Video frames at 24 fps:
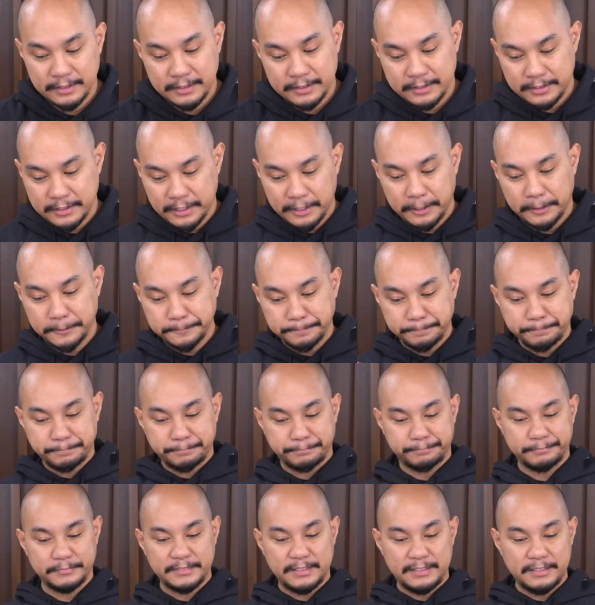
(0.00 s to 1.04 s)
So
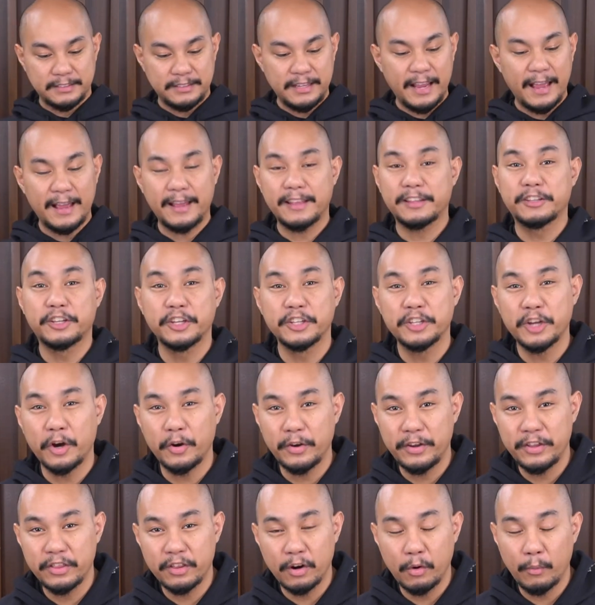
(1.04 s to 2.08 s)
yeah, it could go
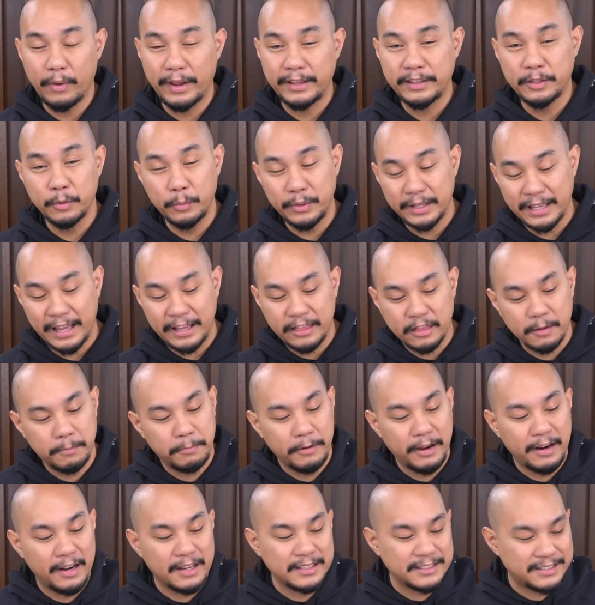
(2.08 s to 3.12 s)
either way. Do we like the
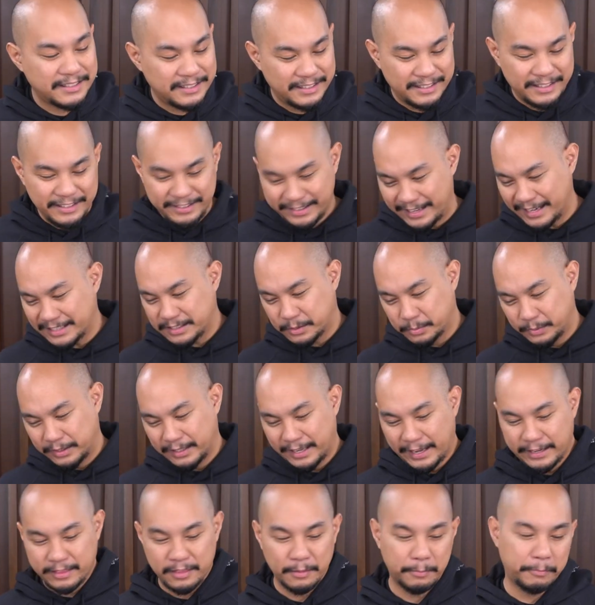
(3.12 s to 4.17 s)
products? Yes, we
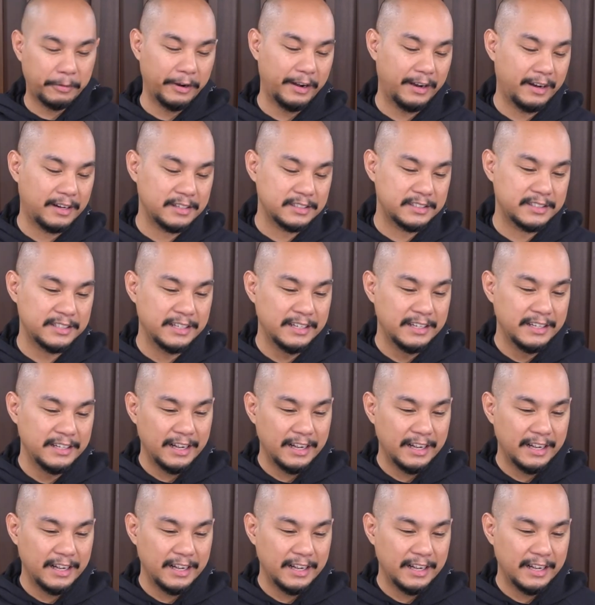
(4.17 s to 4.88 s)
like the products.